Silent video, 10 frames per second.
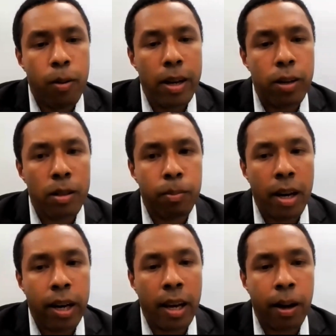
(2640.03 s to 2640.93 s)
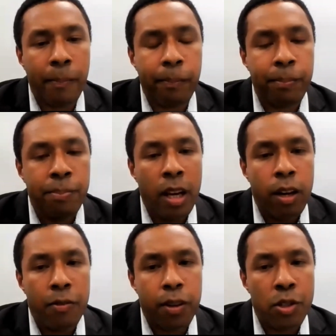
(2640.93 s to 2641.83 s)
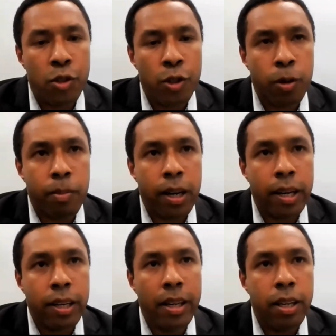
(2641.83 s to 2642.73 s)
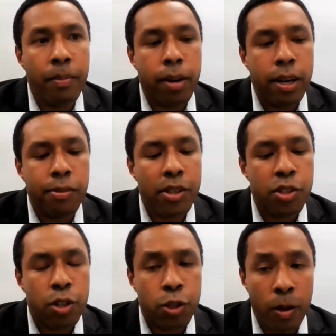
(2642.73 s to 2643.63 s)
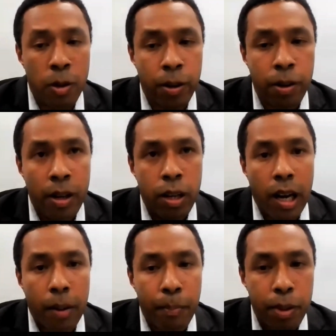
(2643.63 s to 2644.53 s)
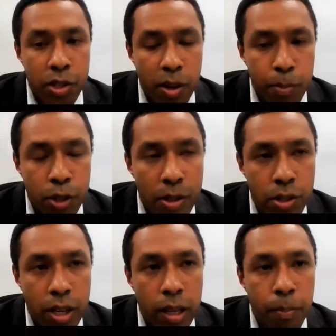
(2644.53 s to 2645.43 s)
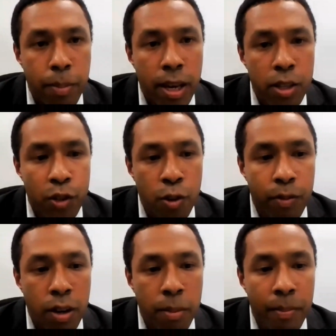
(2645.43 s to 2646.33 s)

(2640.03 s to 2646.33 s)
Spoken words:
how I got my first job, I did my research on perceptions and impacts of...